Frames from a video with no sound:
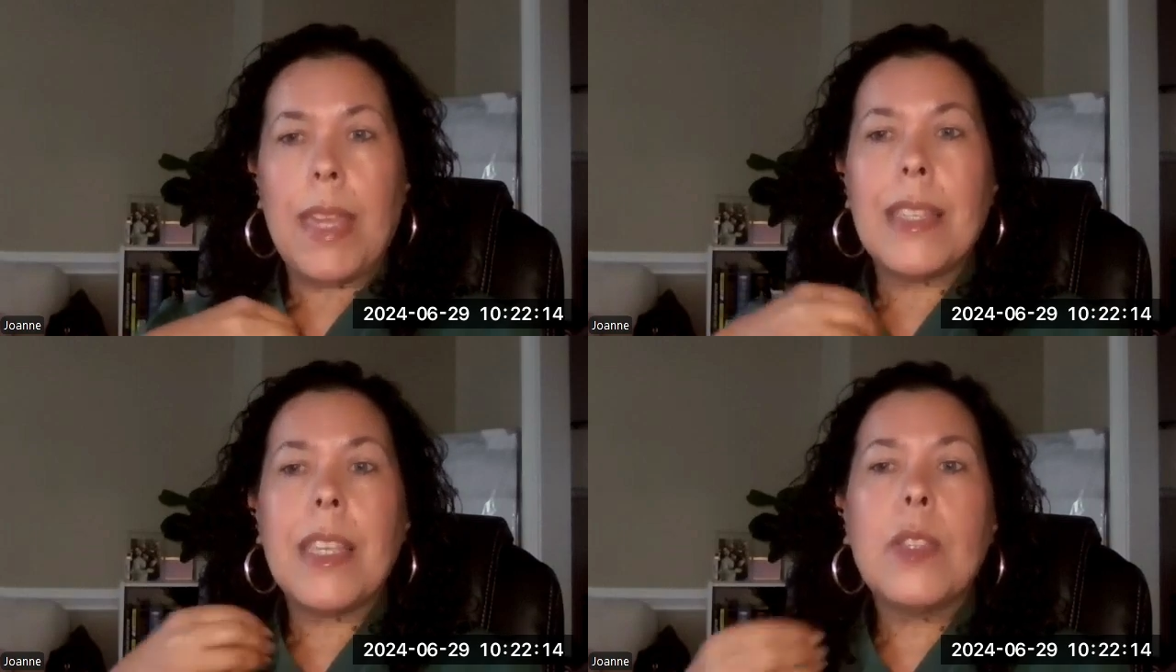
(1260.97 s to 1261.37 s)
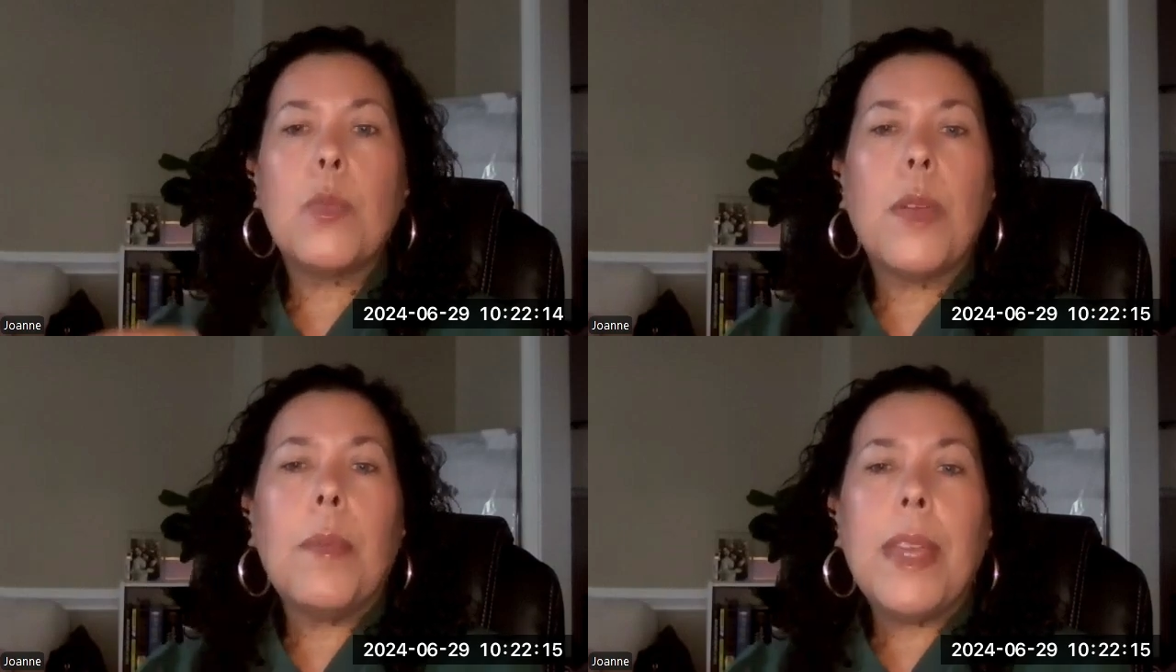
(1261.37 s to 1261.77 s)
Because
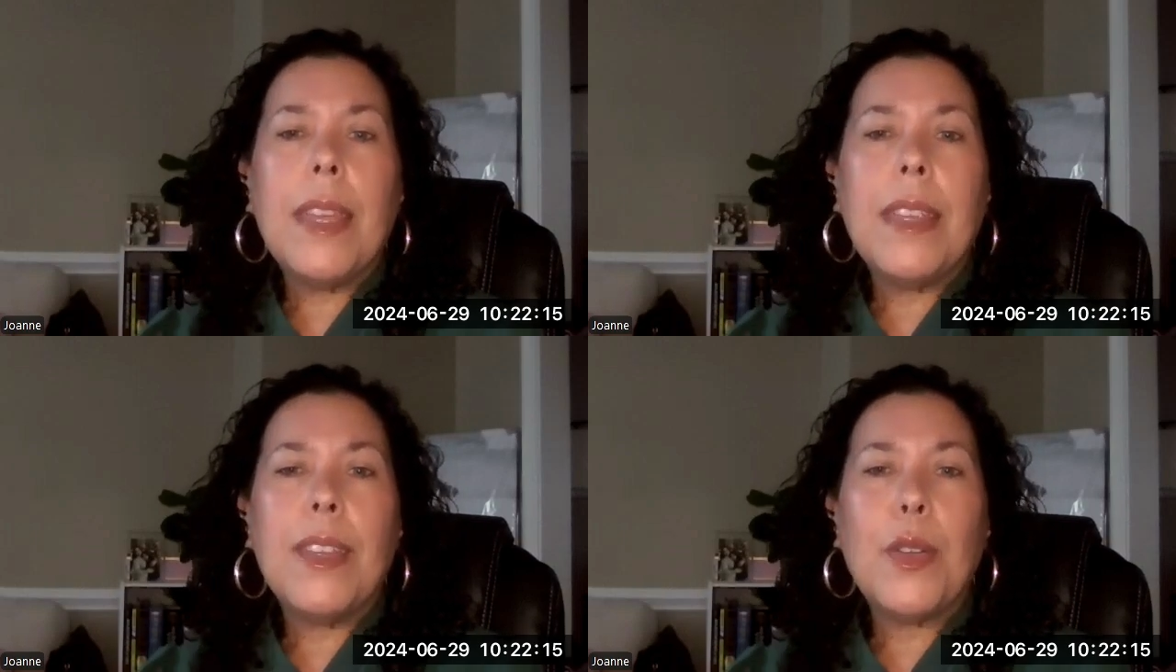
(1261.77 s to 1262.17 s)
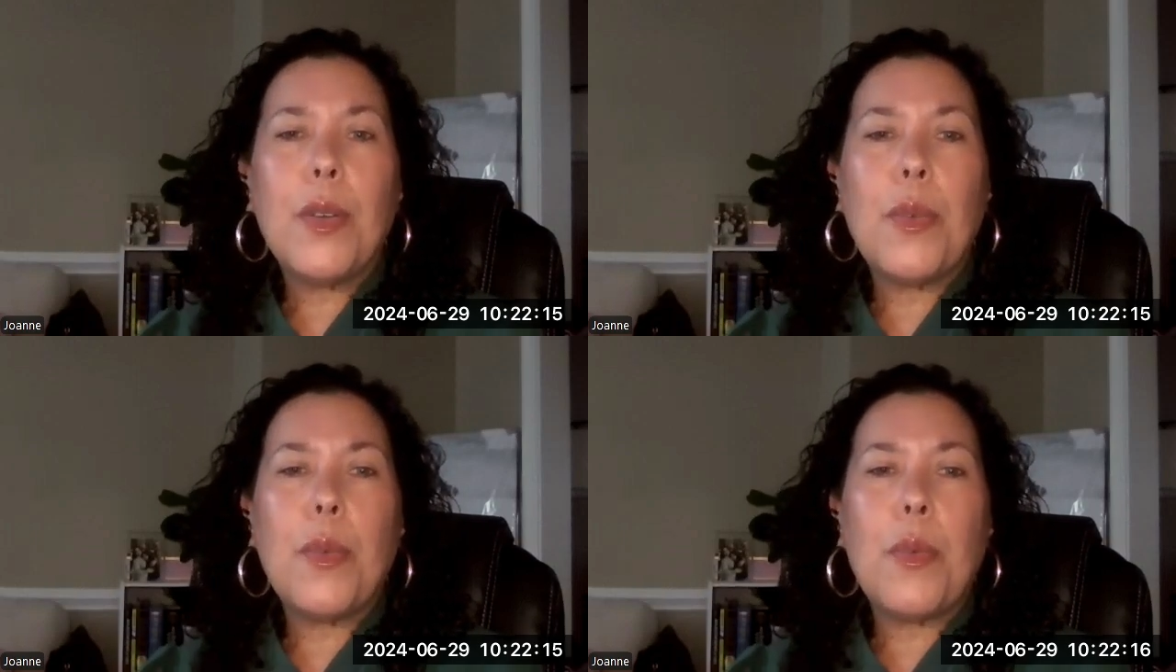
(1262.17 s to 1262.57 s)
as women,
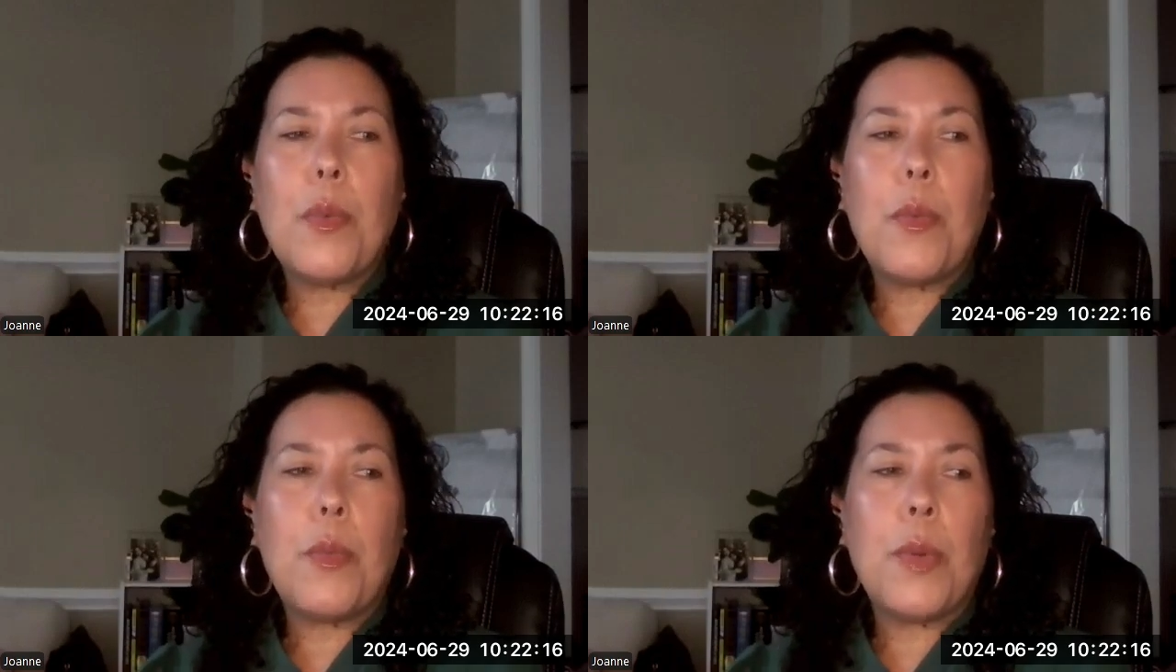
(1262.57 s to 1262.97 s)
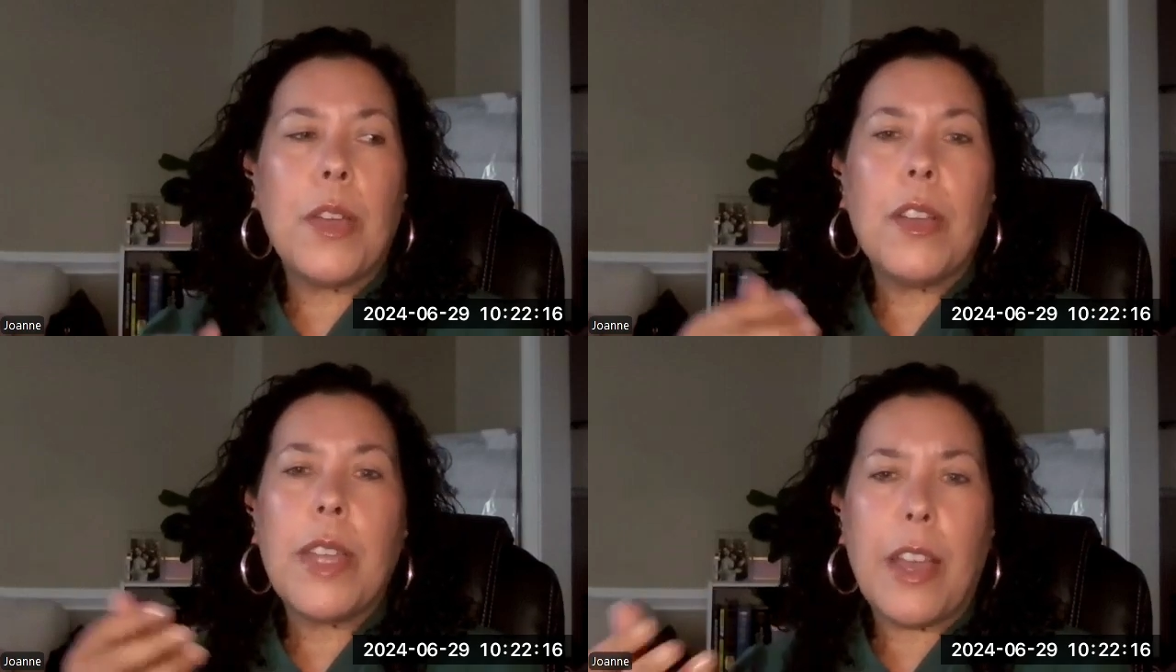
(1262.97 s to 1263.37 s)

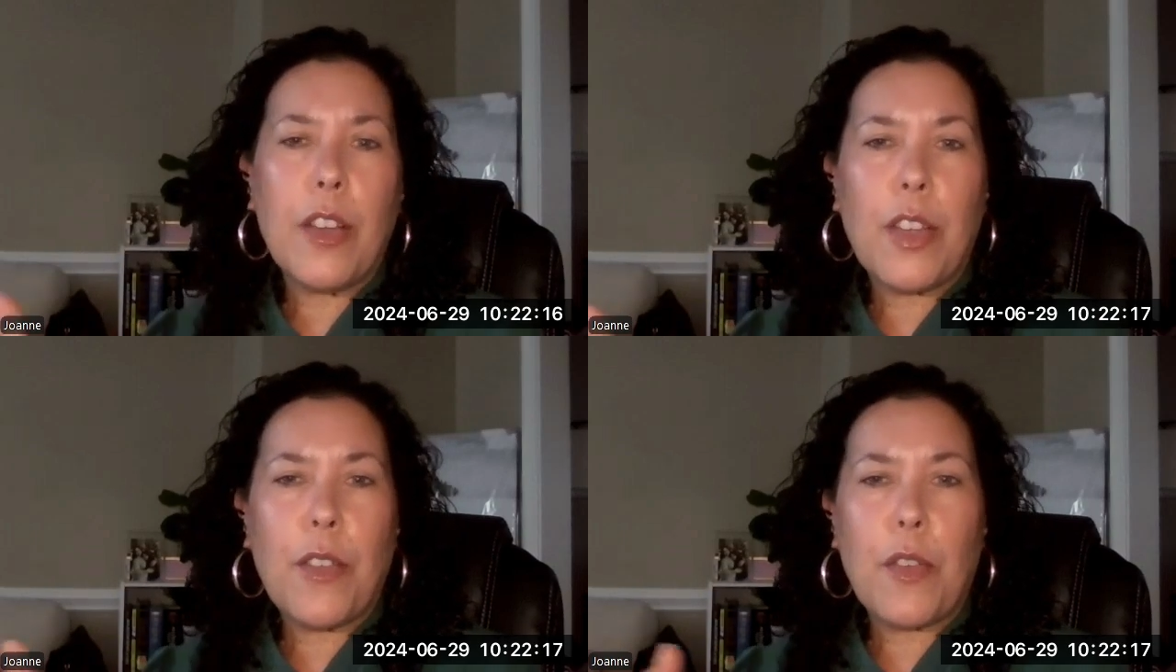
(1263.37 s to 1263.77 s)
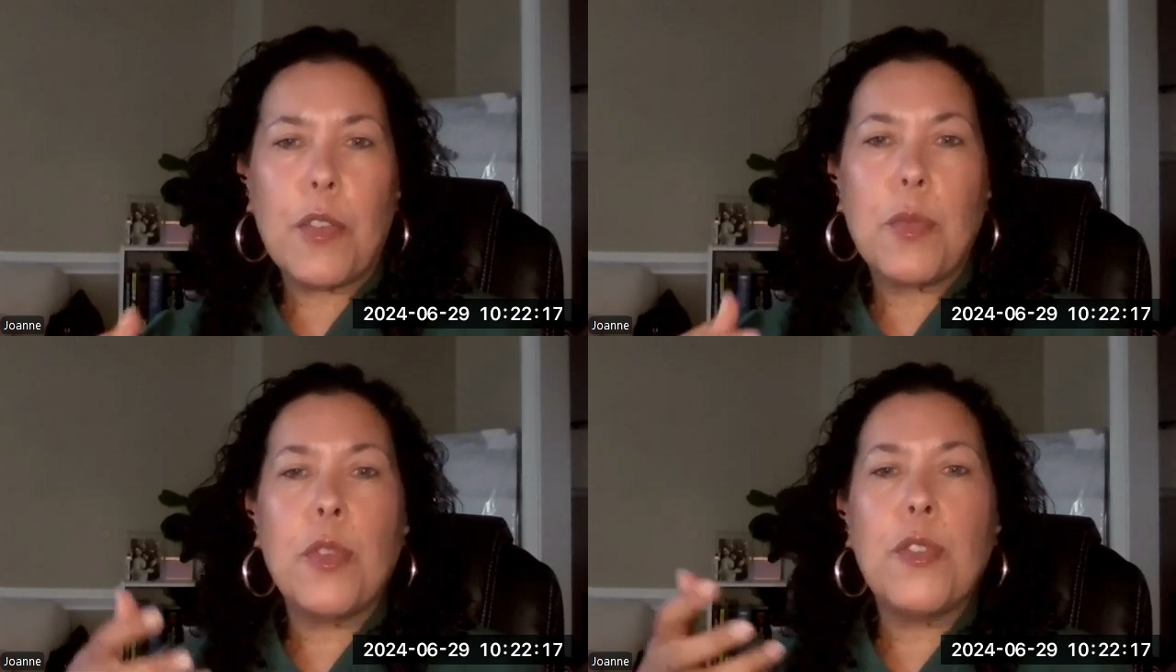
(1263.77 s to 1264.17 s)
we are
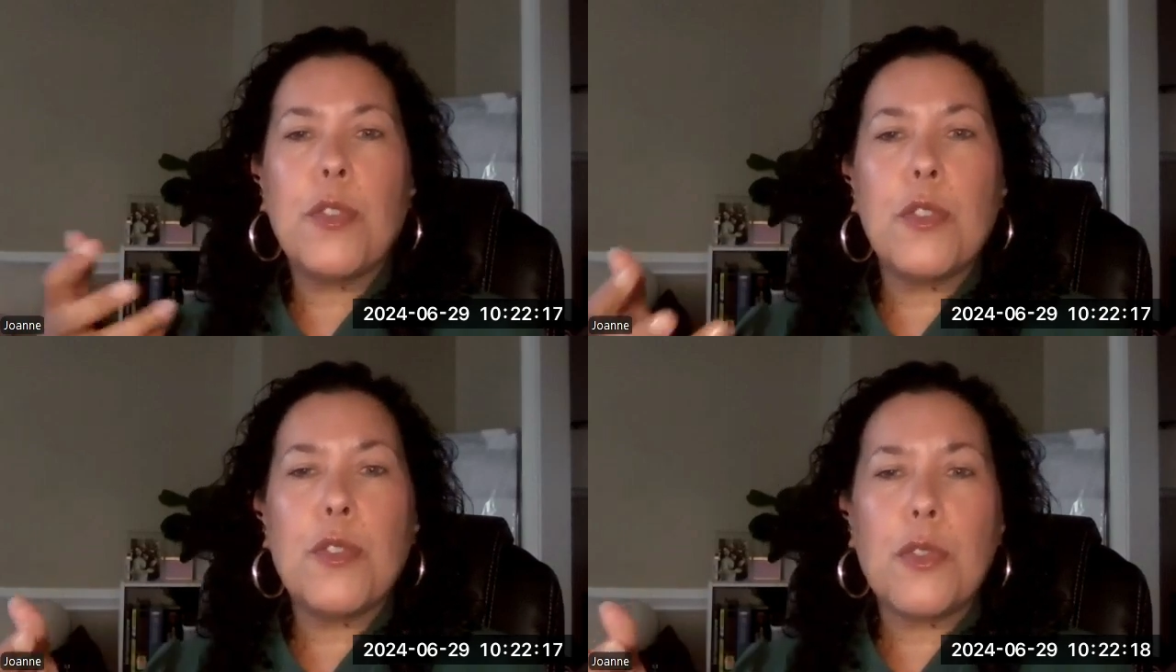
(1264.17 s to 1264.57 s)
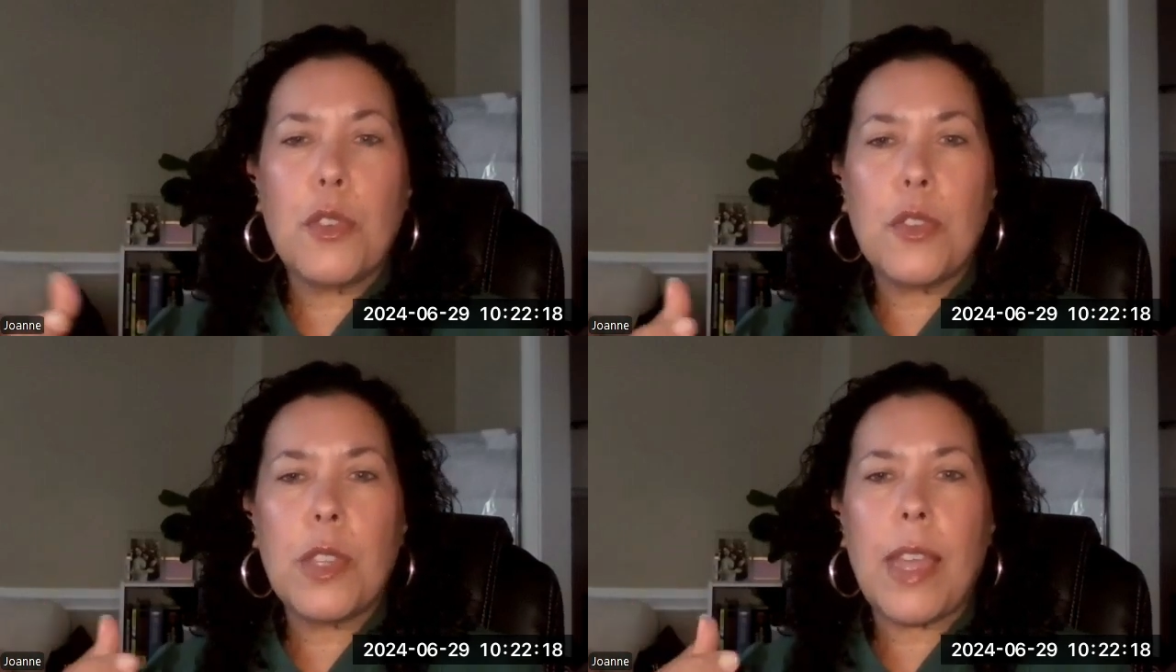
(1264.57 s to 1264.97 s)
caregivers, we're
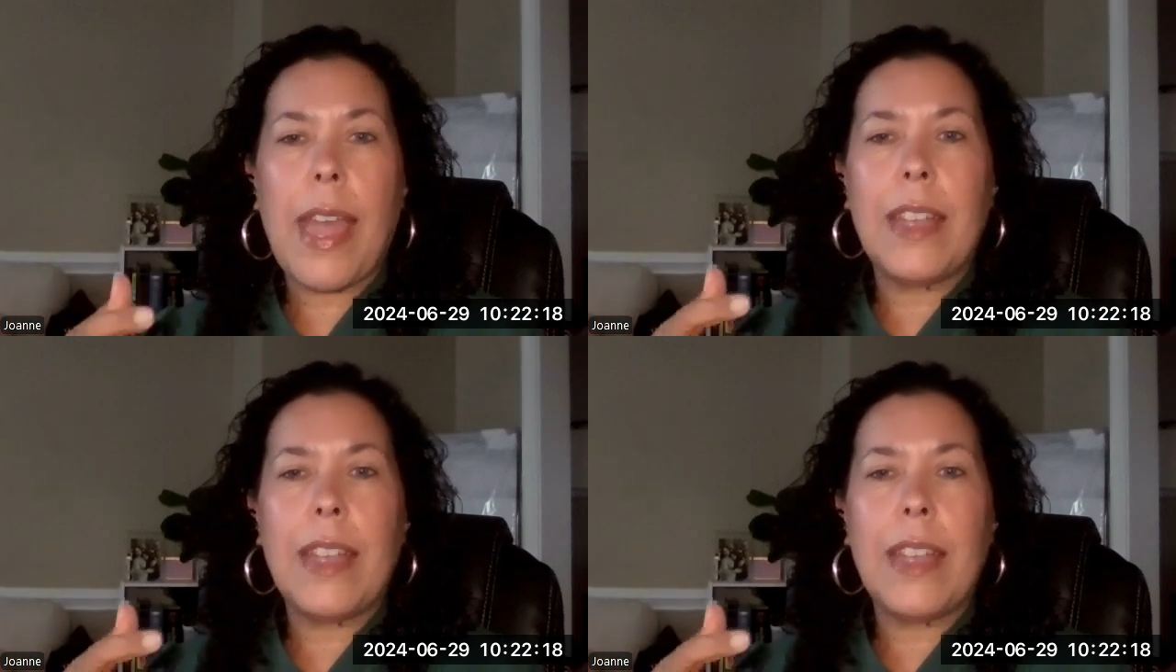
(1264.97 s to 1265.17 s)
nurturers,